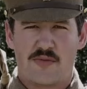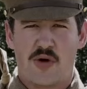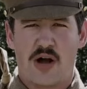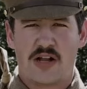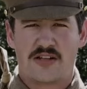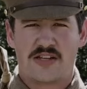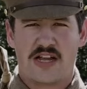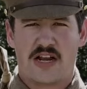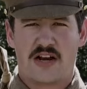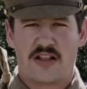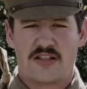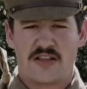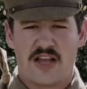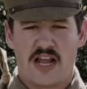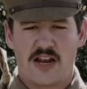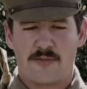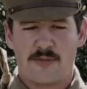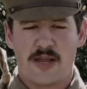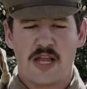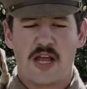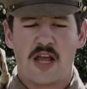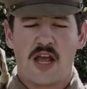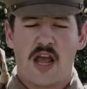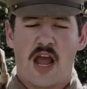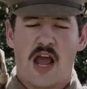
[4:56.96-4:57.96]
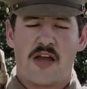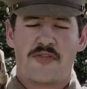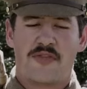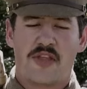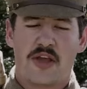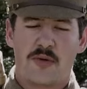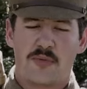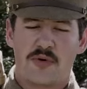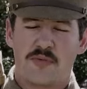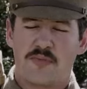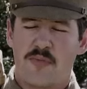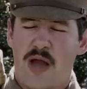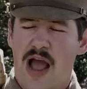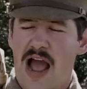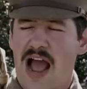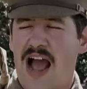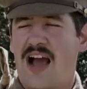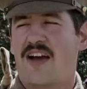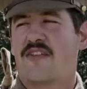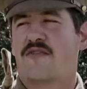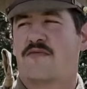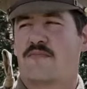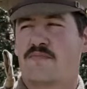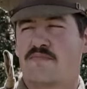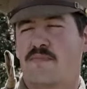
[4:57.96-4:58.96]
it right down on the enemy, and they would
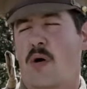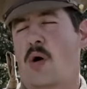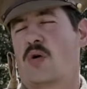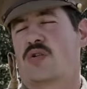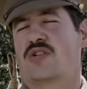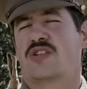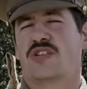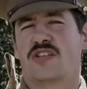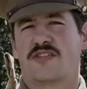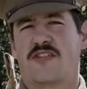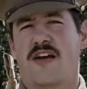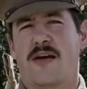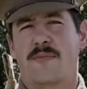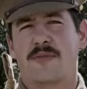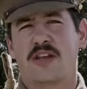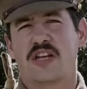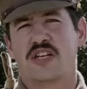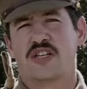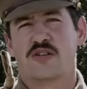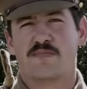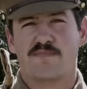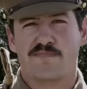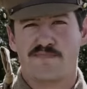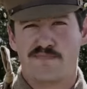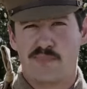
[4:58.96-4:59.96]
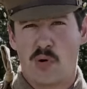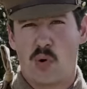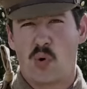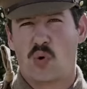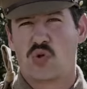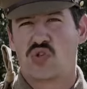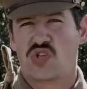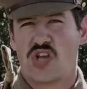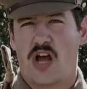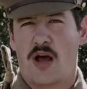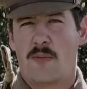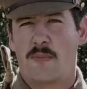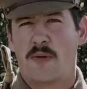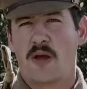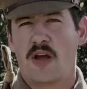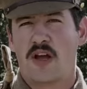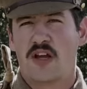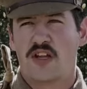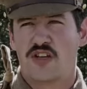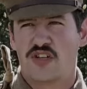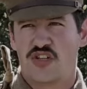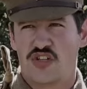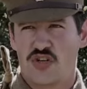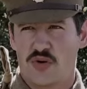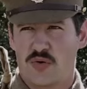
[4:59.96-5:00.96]
have boxes of ammunition bought up
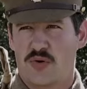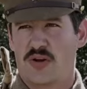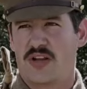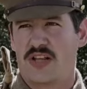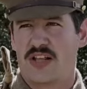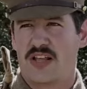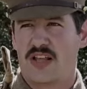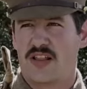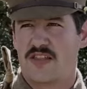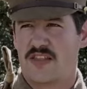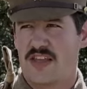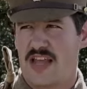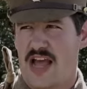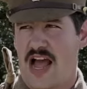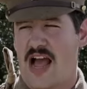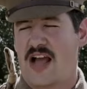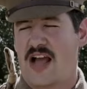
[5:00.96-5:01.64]
during the